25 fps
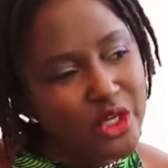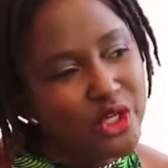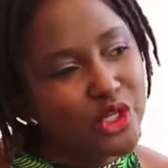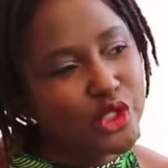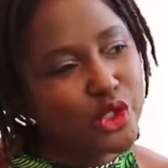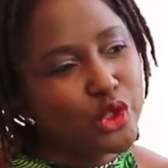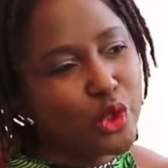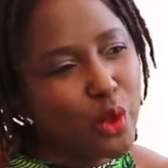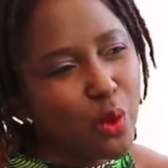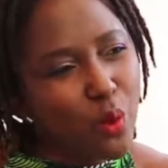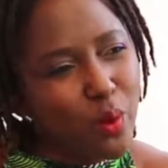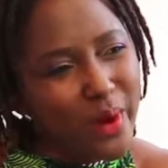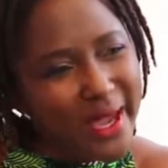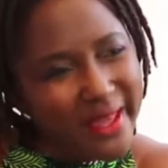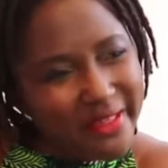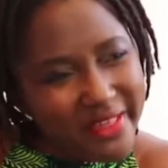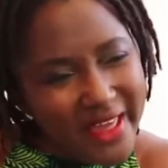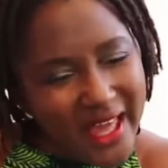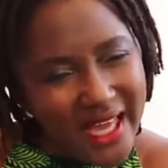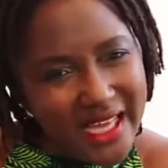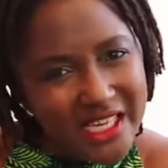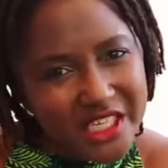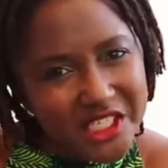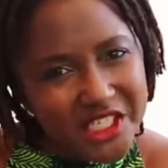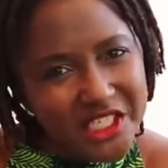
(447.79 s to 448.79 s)
So
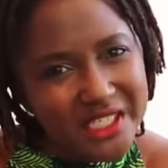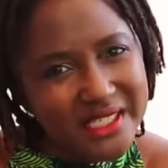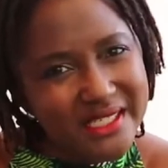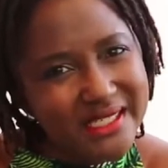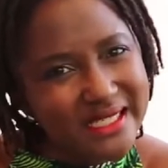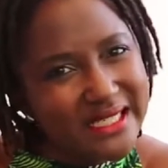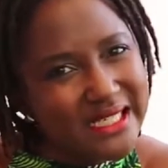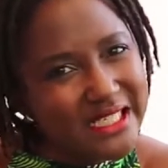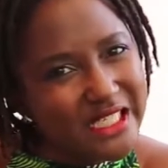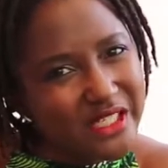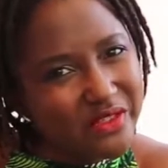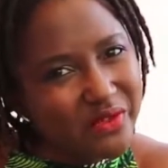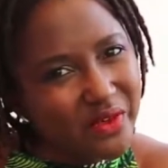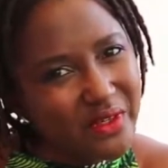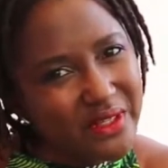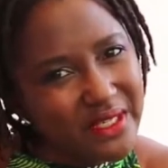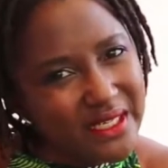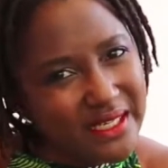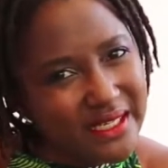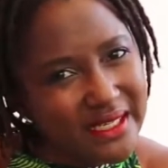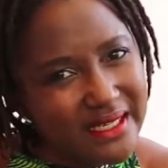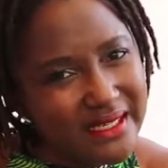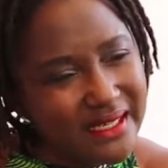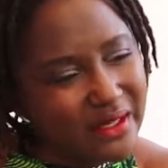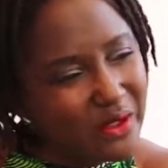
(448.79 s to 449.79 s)
whether she sits for
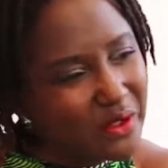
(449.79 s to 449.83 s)
the